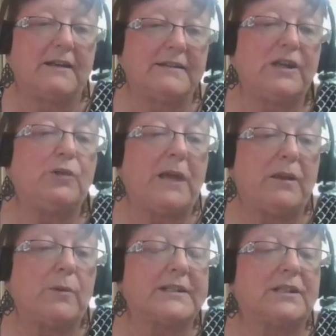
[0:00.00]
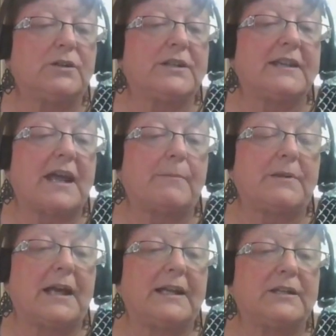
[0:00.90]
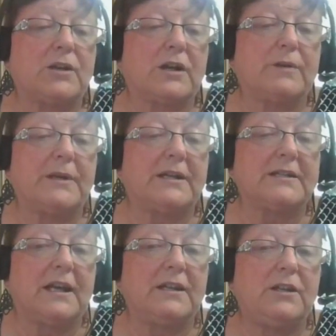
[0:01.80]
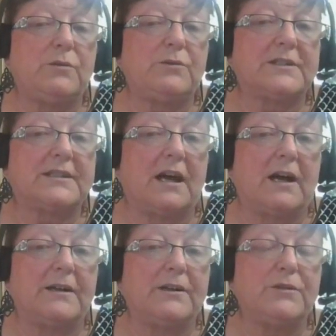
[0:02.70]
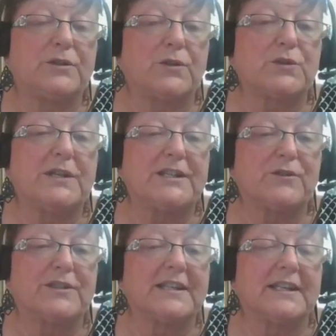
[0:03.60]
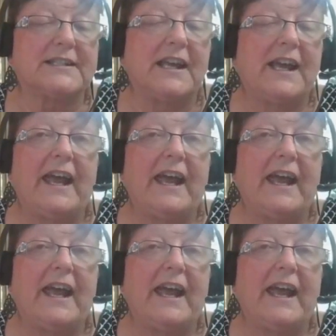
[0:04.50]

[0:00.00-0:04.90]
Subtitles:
that you may want to look at that planning document and use those resources.